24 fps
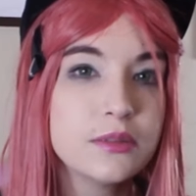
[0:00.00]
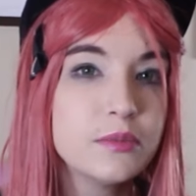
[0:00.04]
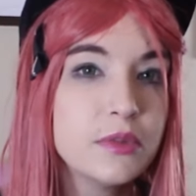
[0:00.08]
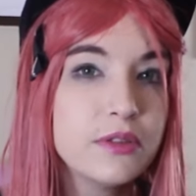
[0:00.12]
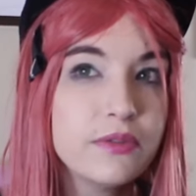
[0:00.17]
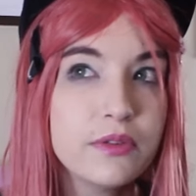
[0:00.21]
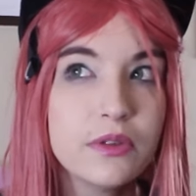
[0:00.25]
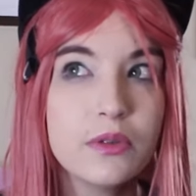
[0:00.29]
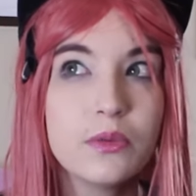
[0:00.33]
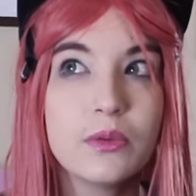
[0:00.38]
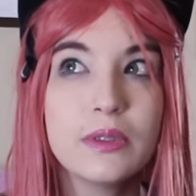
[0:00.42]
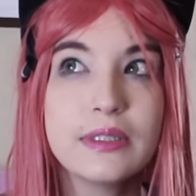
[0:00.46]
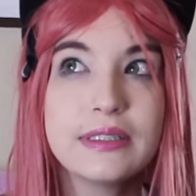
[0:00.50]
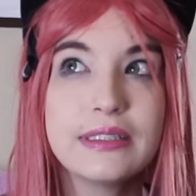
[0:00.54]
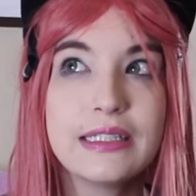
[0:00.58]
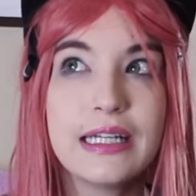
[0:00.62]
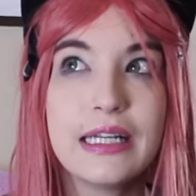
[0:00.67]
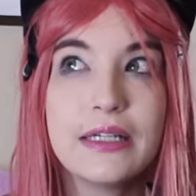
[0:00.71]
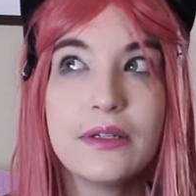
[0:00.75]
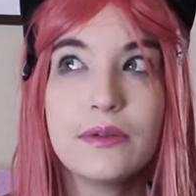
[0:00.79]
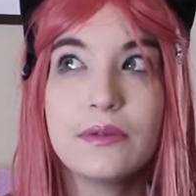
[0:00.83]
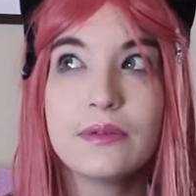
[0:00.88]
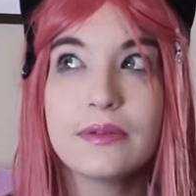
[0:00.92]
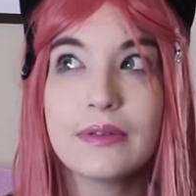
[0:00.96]
Even the ones that I
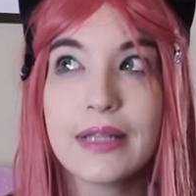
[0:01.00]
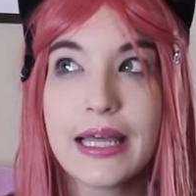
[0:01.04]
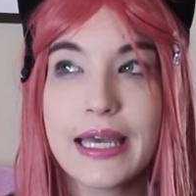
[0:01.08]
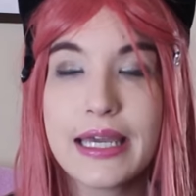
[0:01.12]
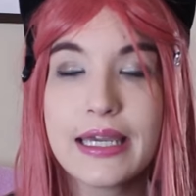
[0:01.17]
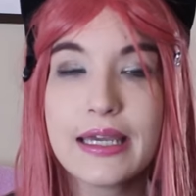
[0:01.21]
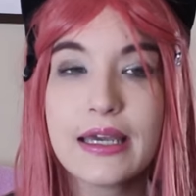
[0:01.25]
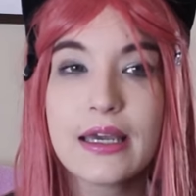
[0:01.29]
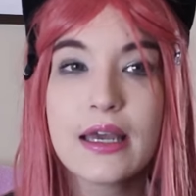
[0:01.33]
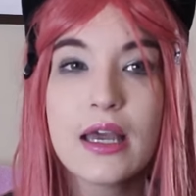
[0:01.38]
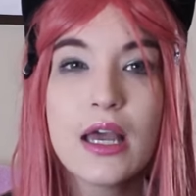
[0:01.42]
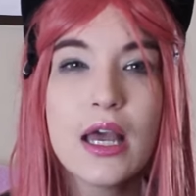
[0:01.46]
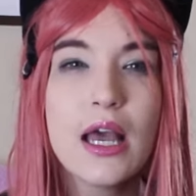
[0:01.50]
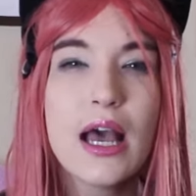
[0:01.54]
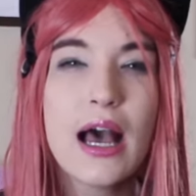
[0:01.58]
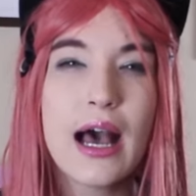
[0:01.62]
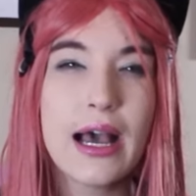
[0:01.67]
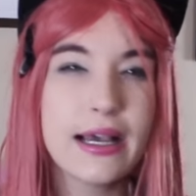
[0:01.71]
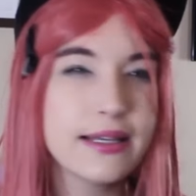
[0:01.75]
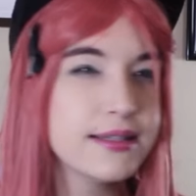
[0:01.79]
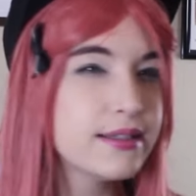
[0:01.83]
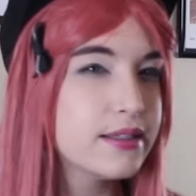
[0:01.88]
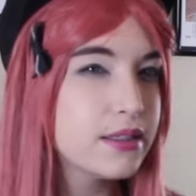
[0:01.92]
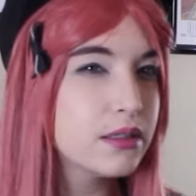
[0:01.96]
don't like,
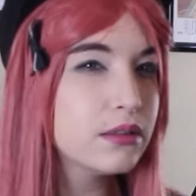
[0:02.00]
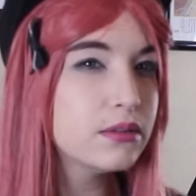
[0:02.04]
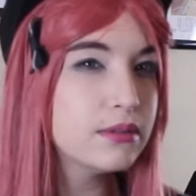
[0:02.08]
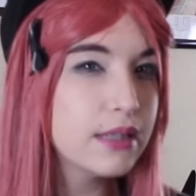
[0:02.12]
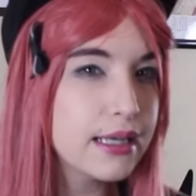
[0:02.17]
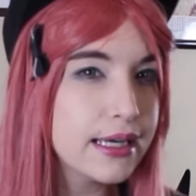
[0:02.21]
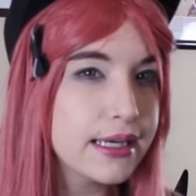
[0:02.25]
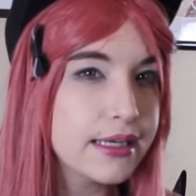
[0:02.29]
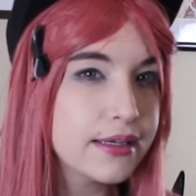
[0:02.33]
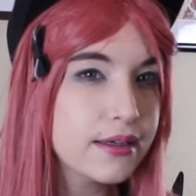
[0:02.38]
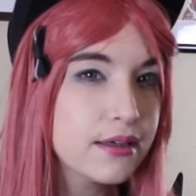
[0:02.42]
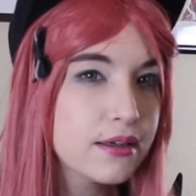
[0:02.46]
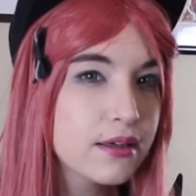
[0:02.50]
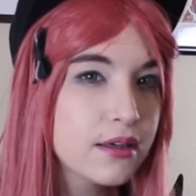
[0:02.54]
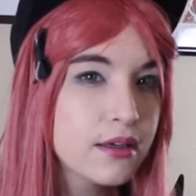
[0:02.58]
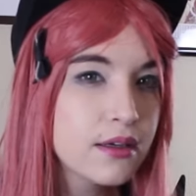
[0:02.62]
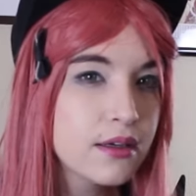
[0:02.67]
I still like.